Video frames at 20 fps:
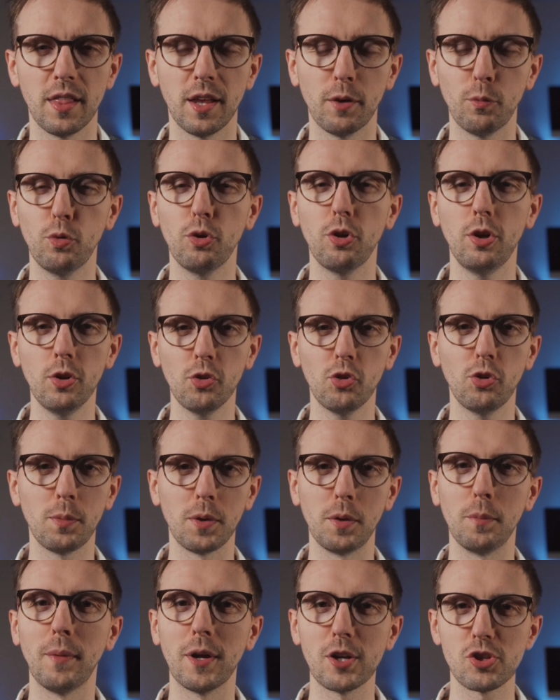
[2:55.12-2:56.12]
that would also
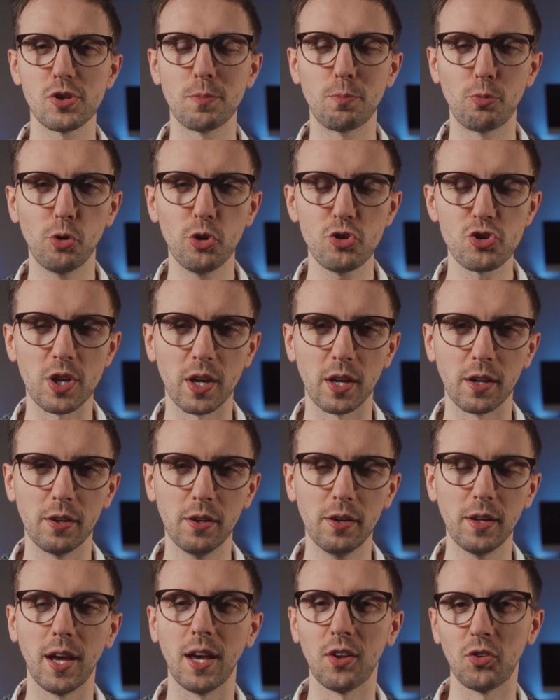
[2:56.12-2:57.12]
be much
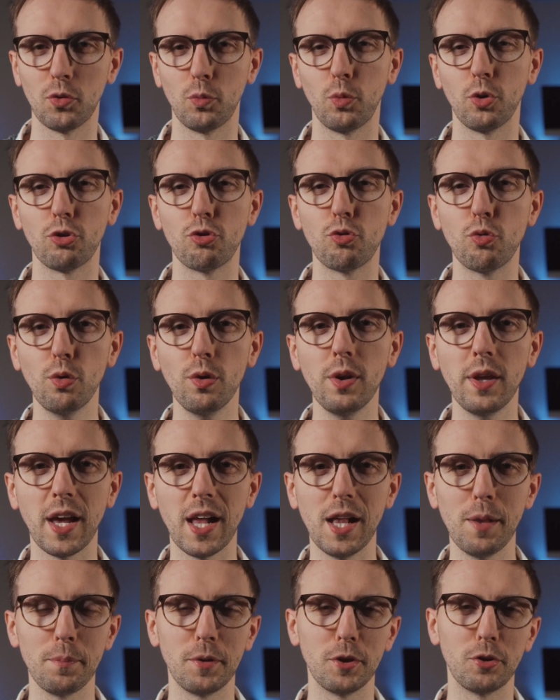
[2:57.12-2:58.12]
appreciated, as it would truly
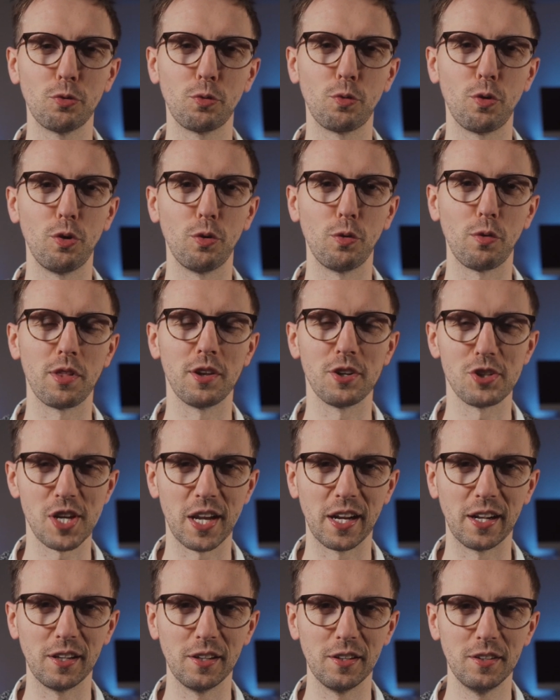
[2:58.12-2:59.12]
help me to grow the
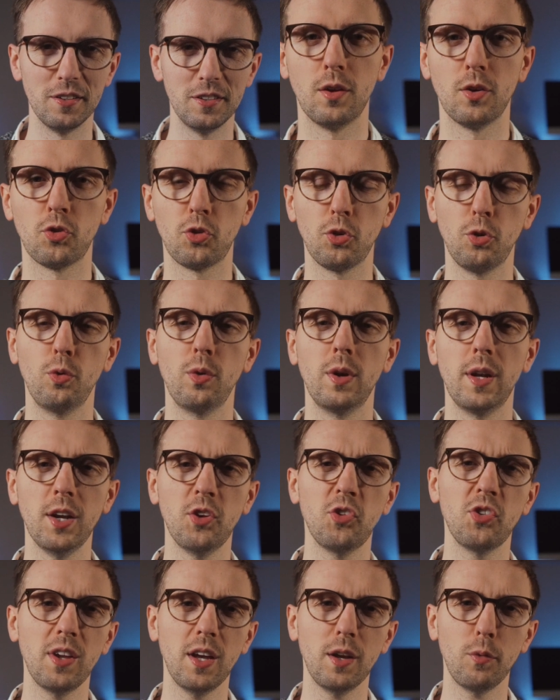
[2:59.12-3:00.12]
channel. So
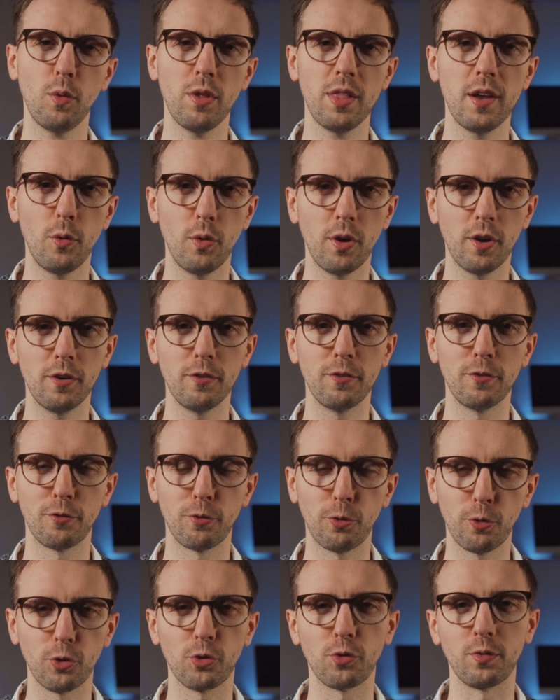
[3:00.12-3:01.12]
let's start with our
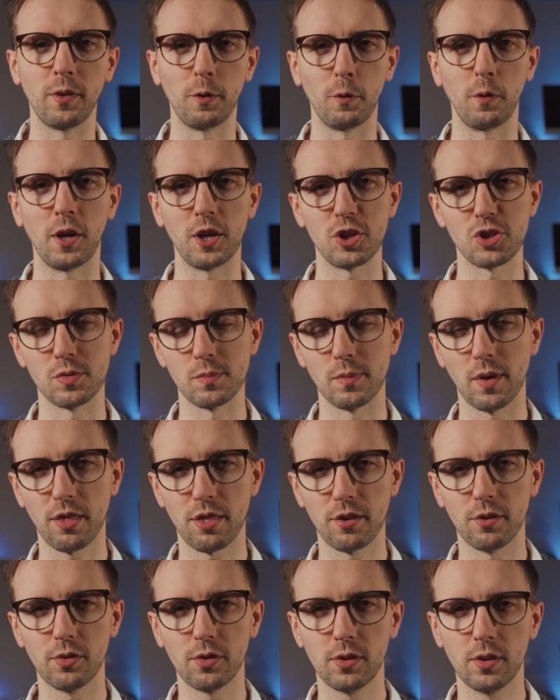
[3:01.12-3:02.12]
first valuation
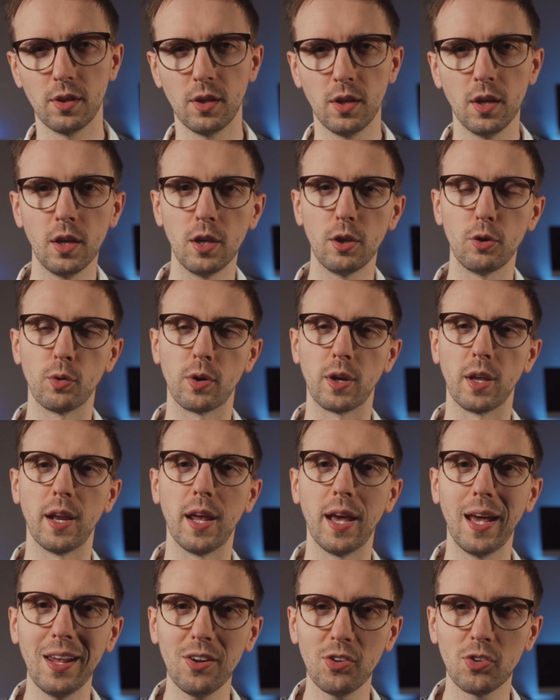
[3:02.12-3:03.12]
method. You can
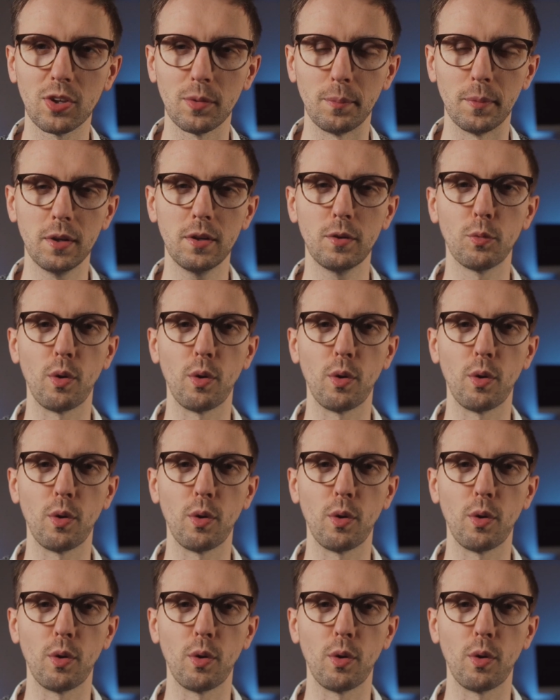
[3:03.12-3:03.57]
estimate